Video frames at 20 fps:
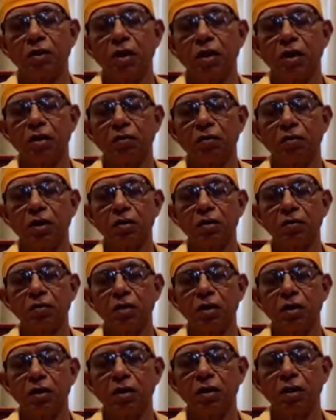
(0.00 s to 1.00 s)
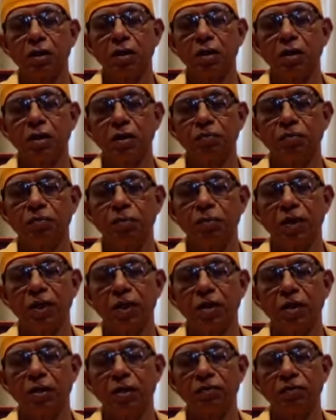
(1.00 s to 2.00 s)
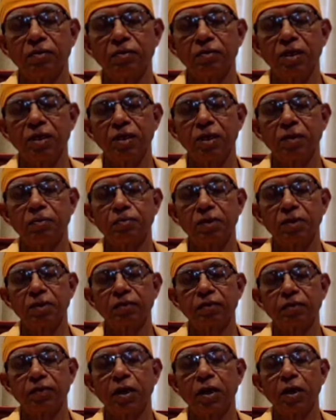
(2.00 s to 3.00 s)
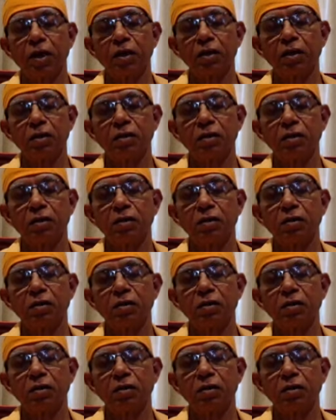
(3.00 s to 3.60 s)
Otherwise, a deep prayer from the depths of our heart